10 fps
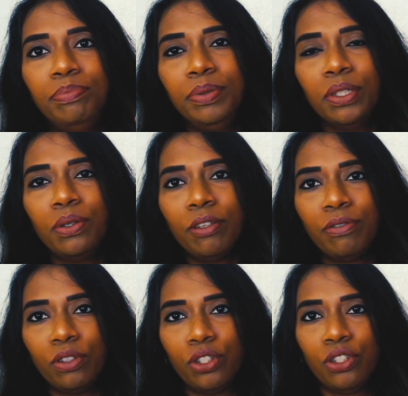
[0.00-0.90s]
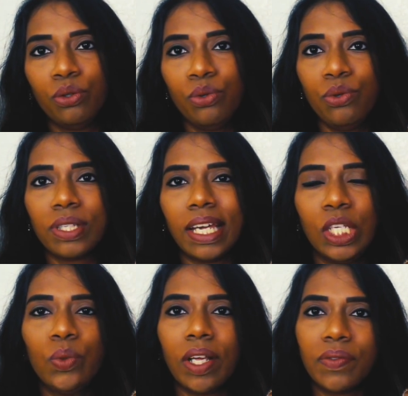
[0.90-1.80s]
beautiful shoes and
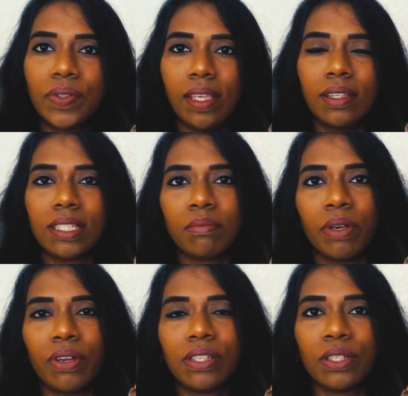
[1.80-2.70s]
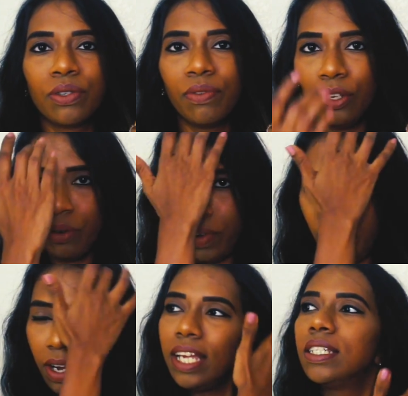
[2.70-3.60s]
you would have seen this in my recent video
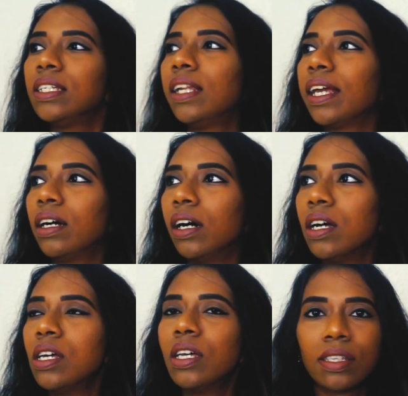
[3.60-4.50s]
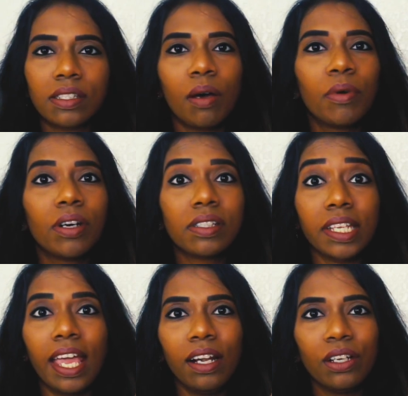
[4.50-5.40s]
where I did like a summer
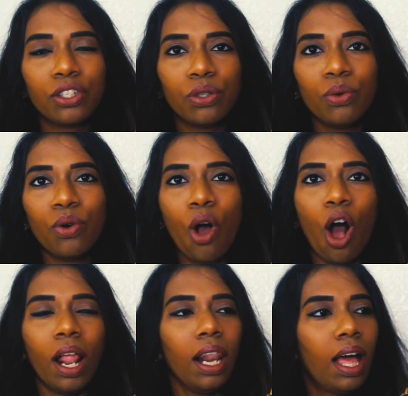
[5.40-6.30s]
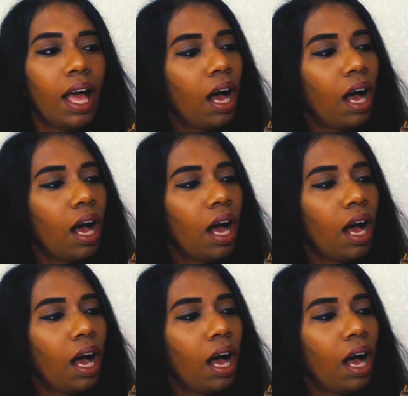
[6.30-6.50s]
sale shoe haul